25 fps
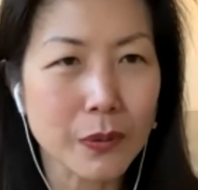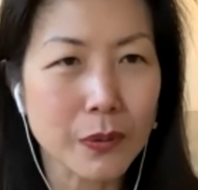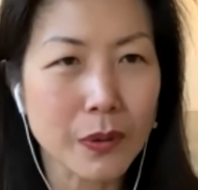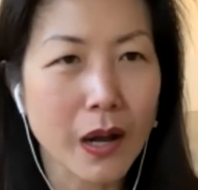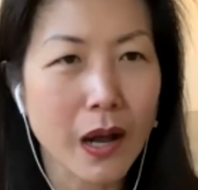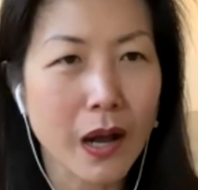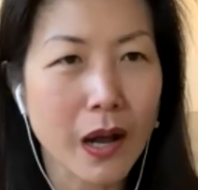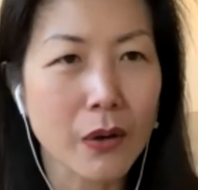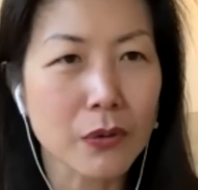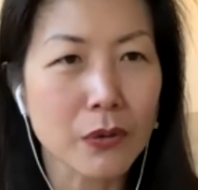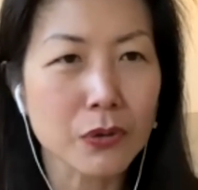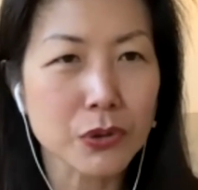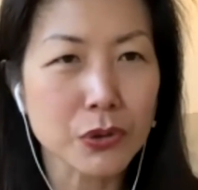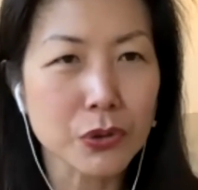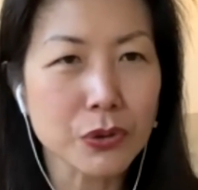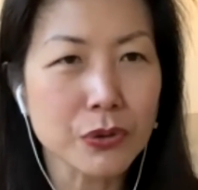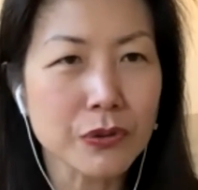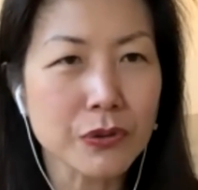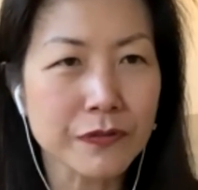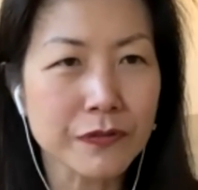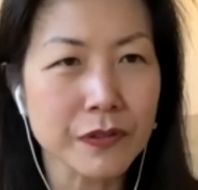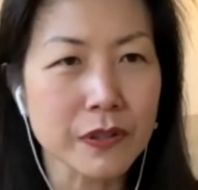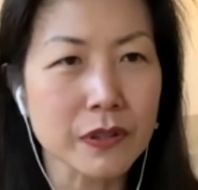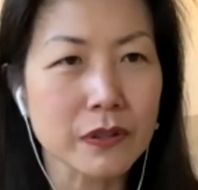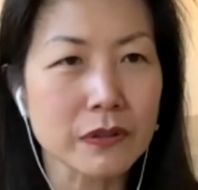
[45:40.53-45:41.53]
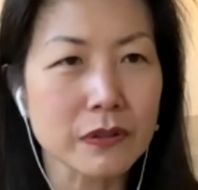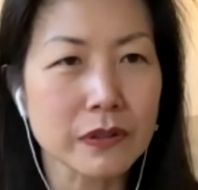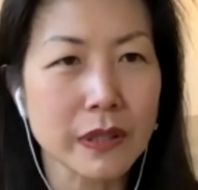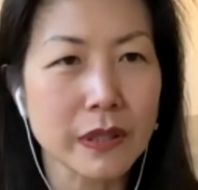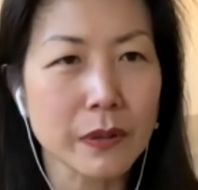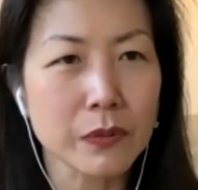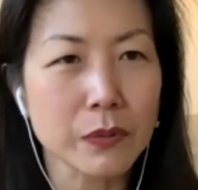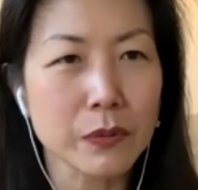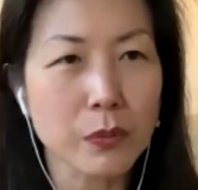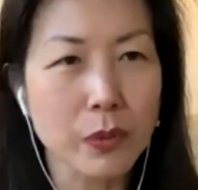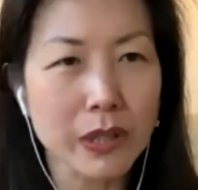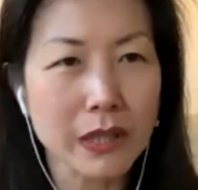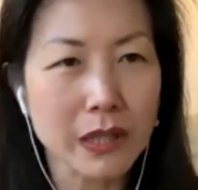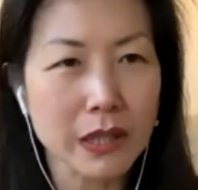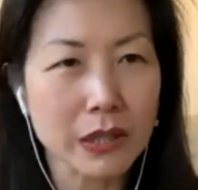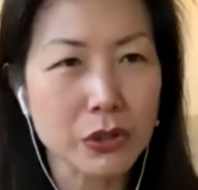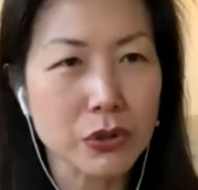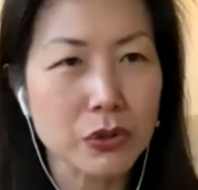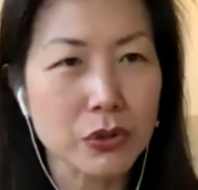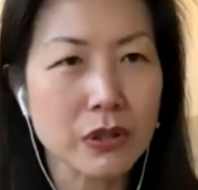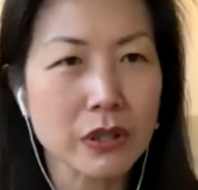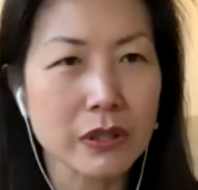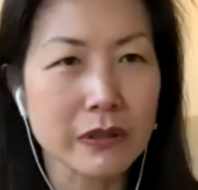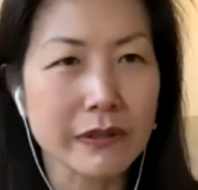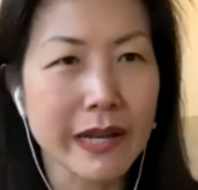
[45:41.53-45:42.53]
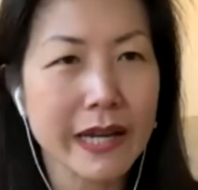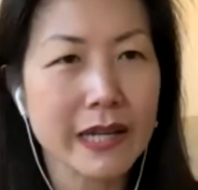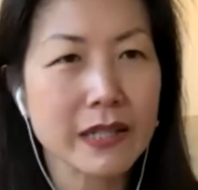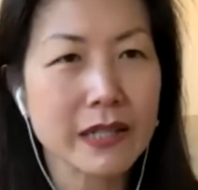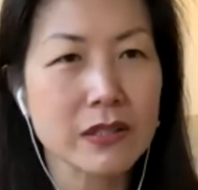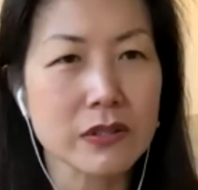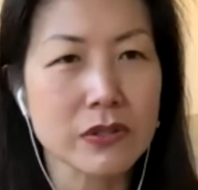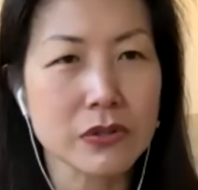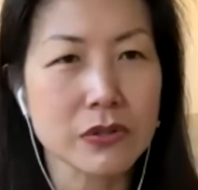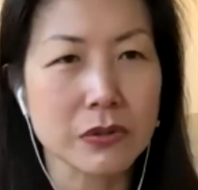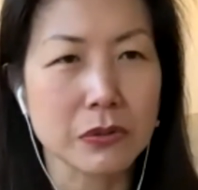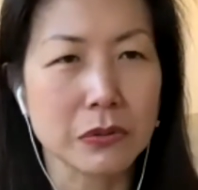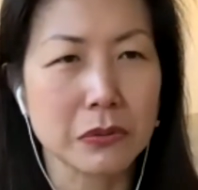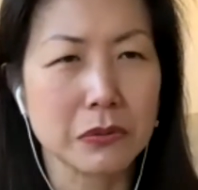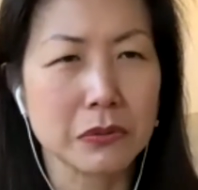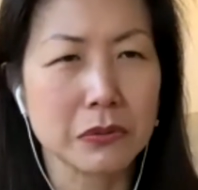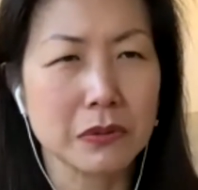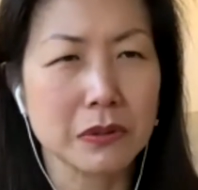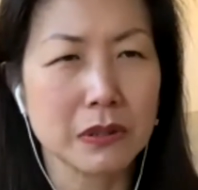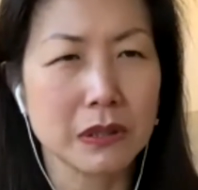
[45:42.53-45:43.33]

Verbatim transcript: How do you feel that? What are you connected to?